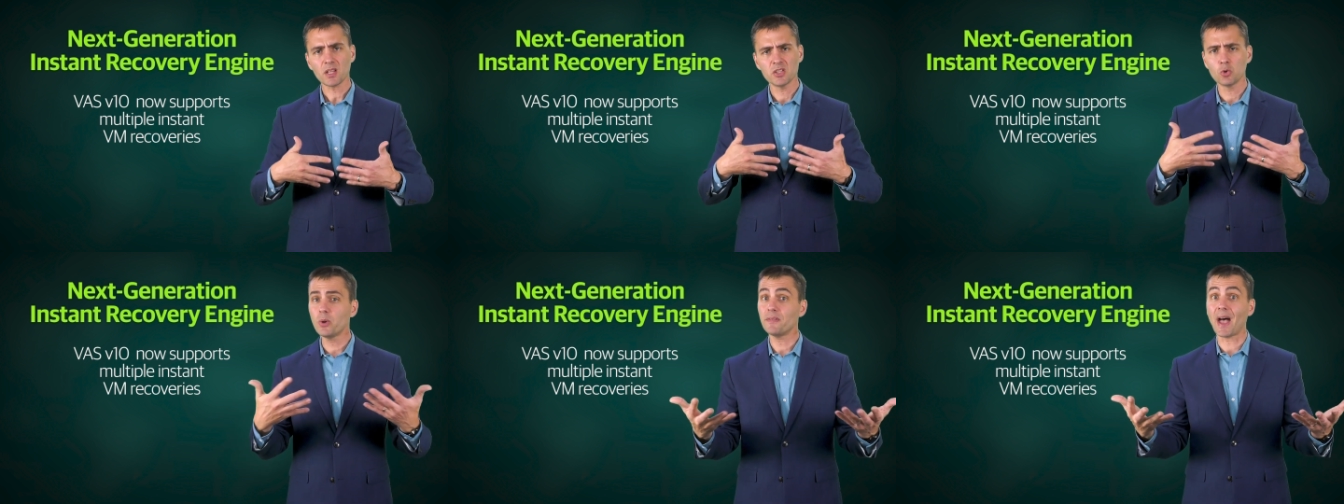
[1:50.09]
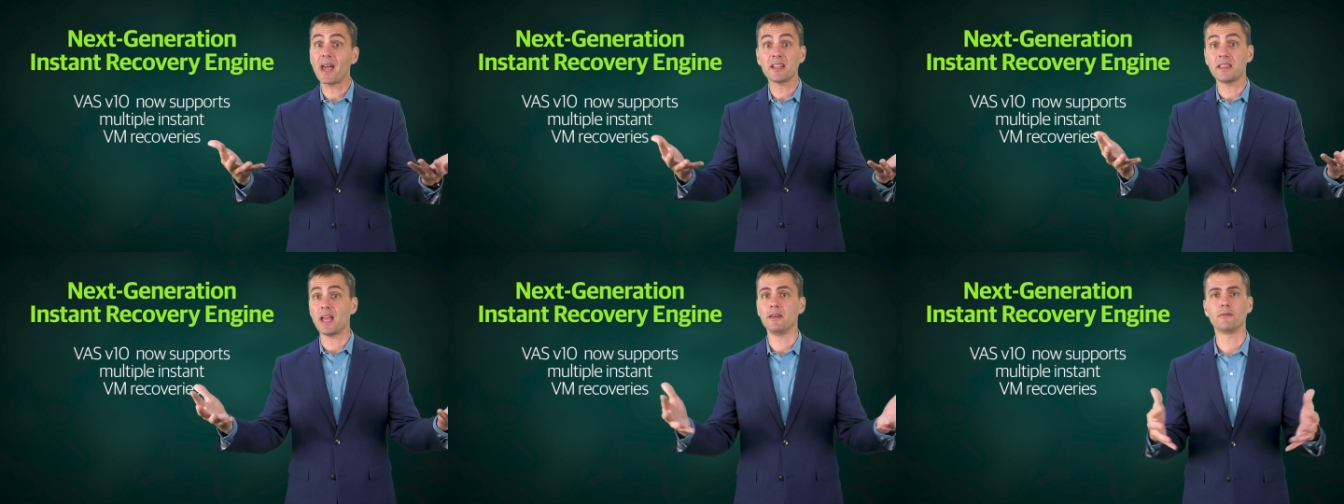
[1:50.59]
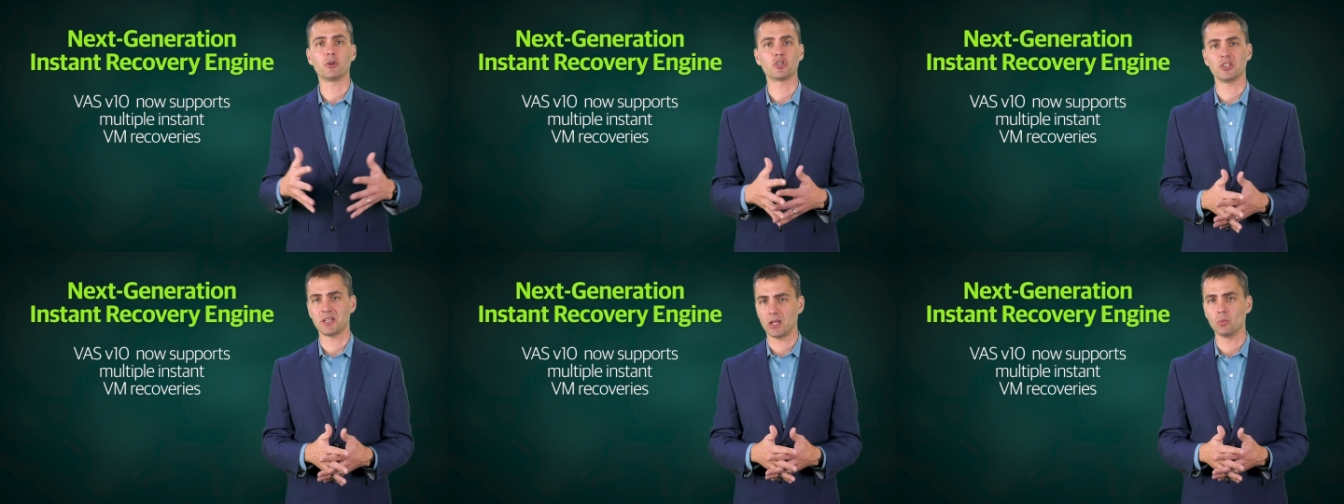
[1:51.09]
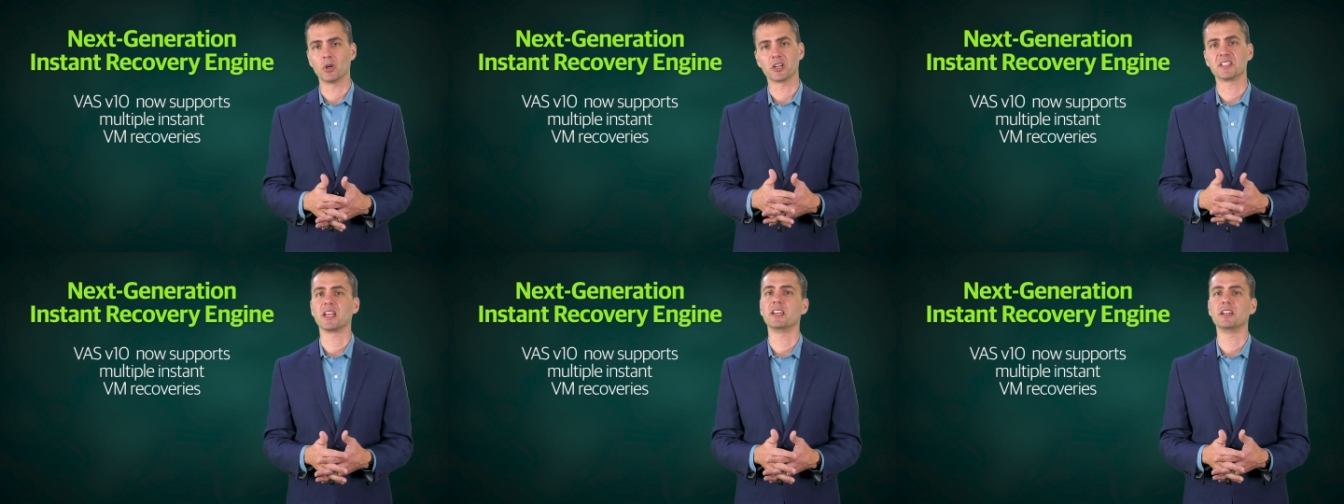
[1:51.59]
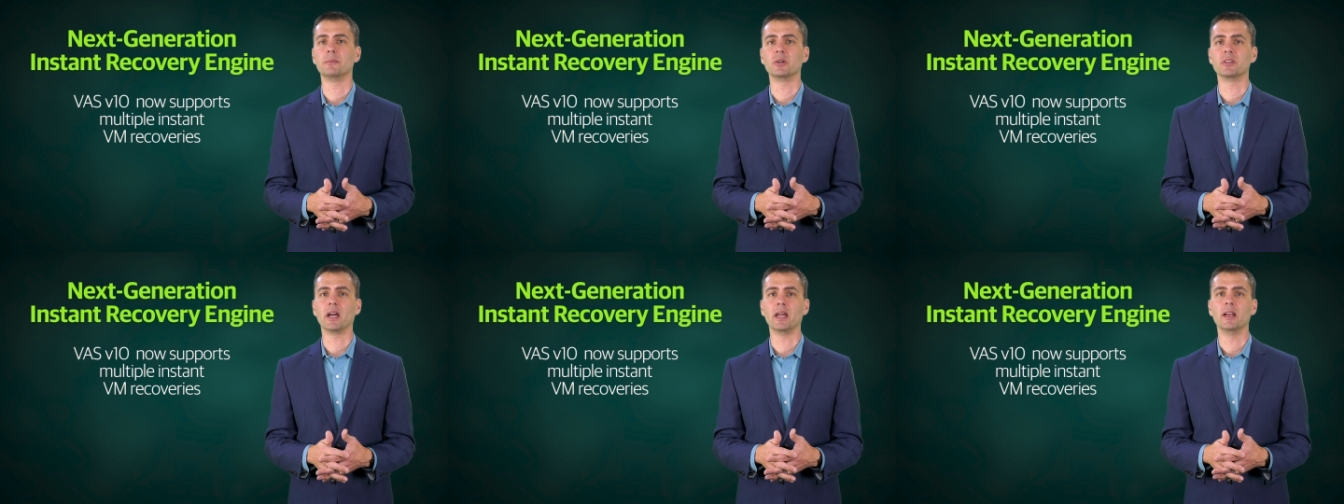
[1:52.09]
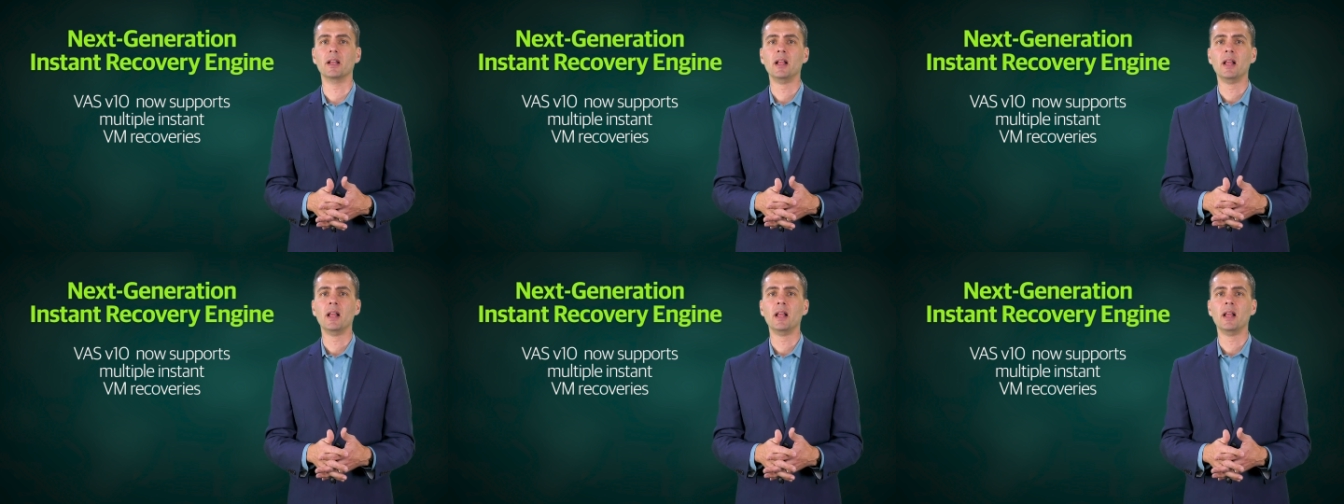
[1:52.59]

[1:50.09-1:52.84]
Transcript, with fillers: So we've added that in version 10. We're excited about that.